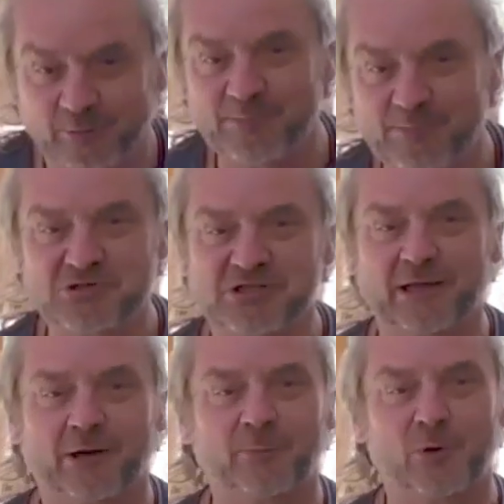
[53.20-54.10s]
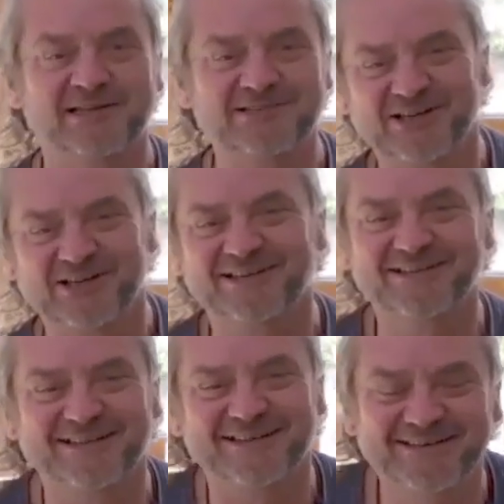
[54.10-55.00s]
to be mostly her potting shed.
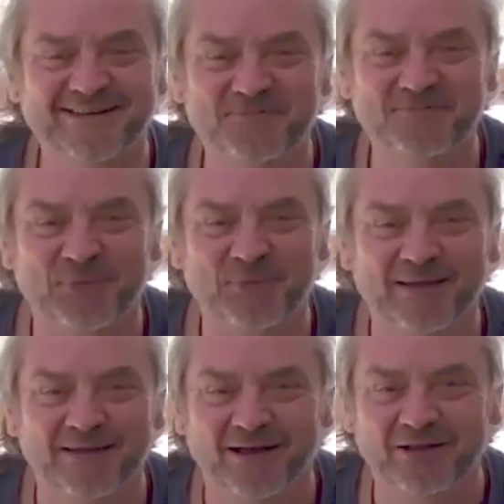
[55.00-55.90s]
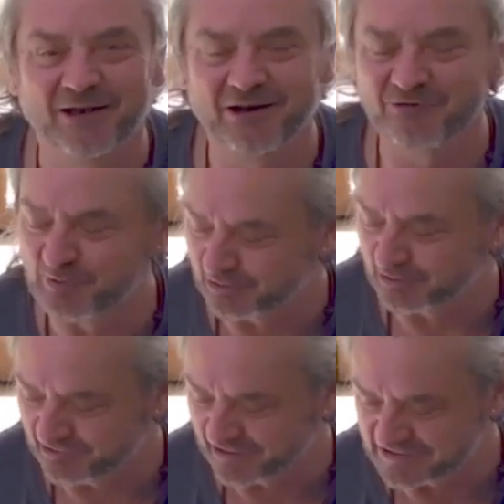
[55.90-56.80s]
And I love
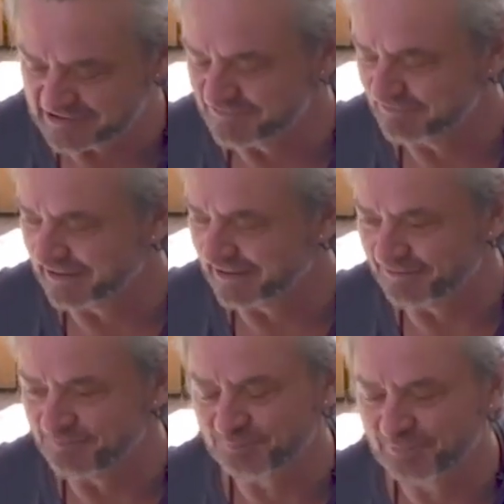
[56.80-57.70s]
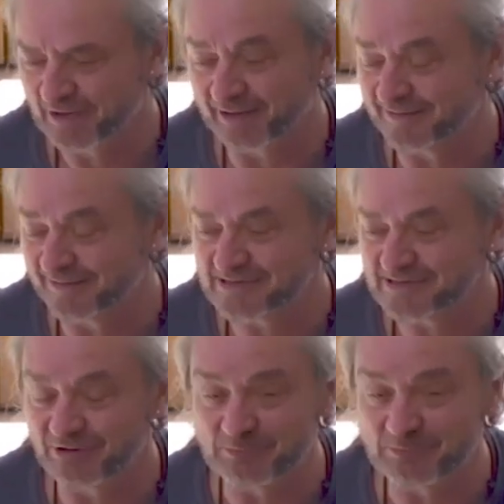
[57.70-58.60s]
building things, and it's
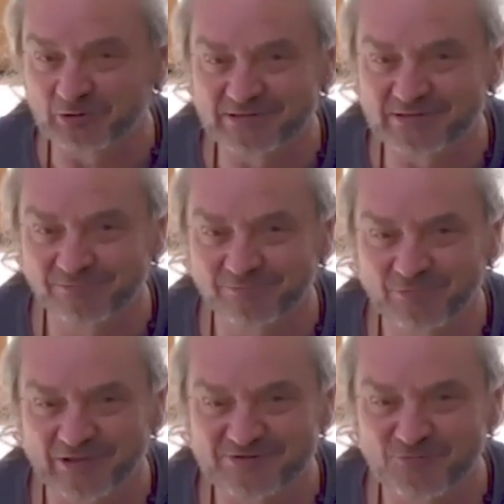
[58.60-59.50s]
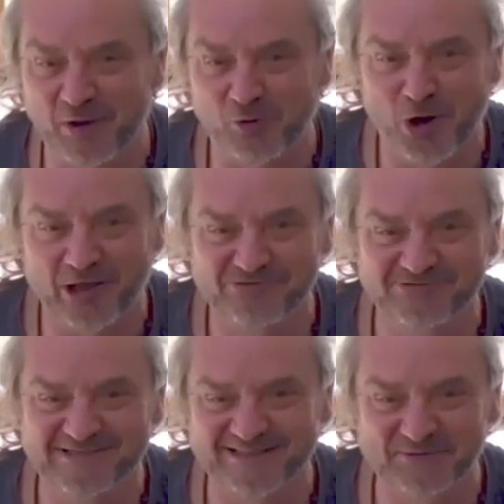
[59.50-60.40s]
lovely building things for my wife.
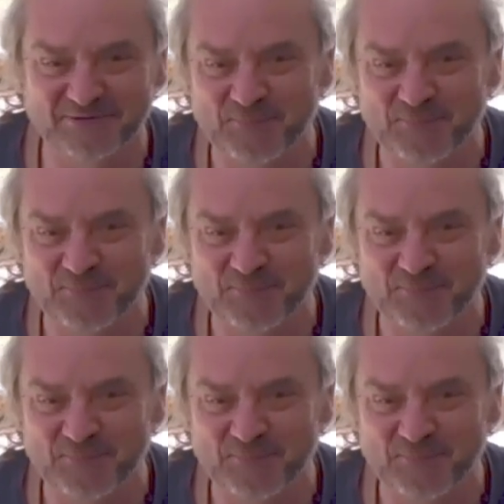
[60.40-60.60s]
So